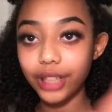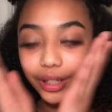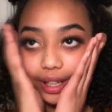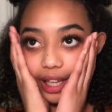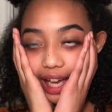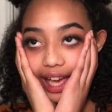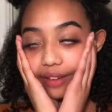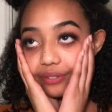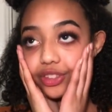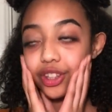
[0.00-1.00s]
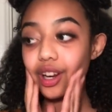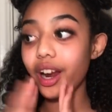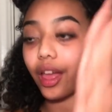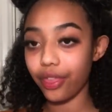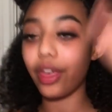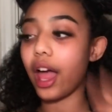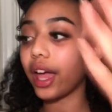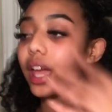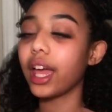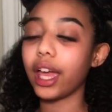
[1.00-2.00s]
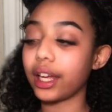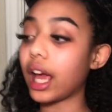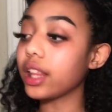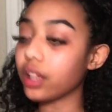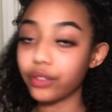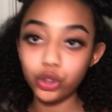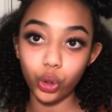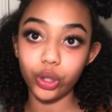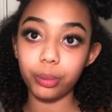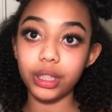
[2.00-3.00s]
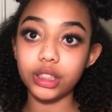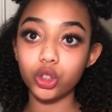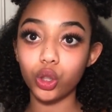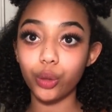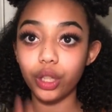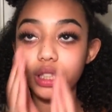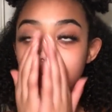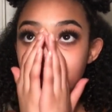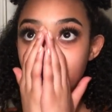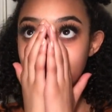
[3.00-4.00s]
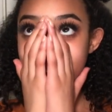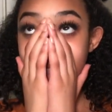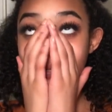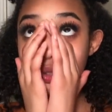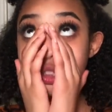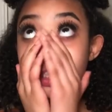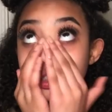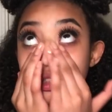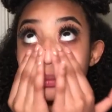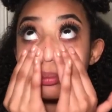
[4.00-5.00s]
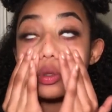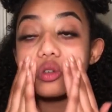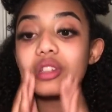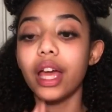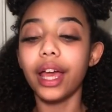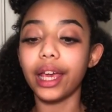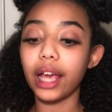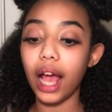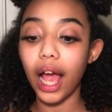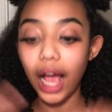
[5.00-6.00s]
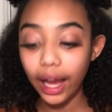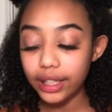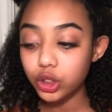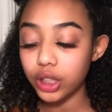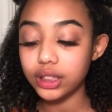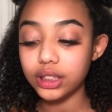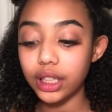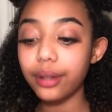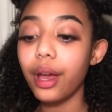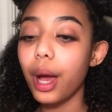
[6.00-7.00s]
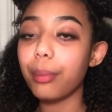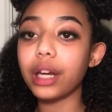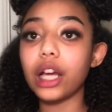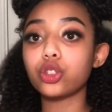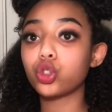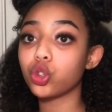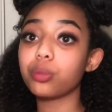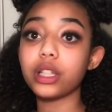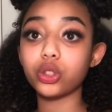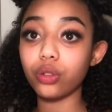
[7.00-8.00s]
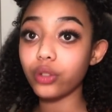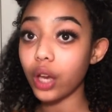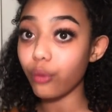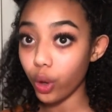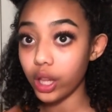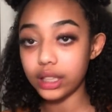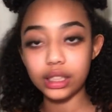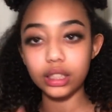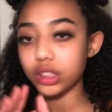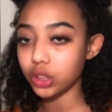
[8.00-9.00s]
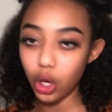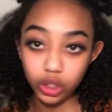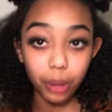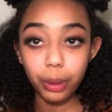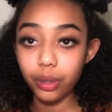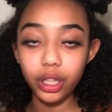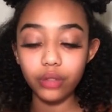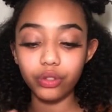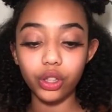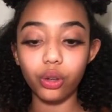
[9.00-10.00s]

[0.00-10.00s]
Okay, after that, and I love this toner because this toner really does make my skin feel so smooth. It hydrates it, but not too much. So if you have oily skin, this is also gonna be really good for